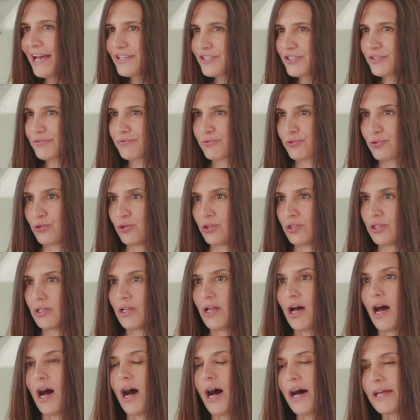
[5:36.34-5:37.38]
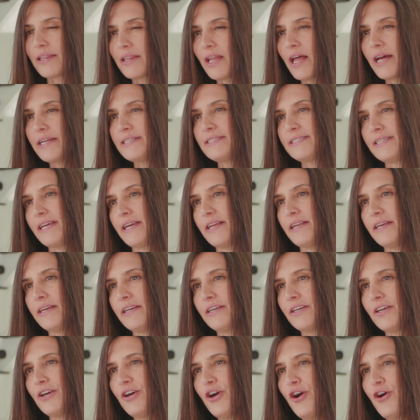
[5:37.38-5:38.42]
As a rule, online
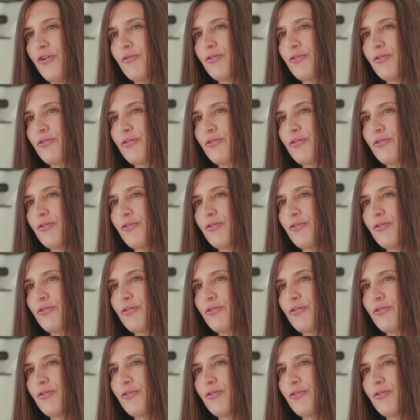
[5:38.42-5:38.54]
dating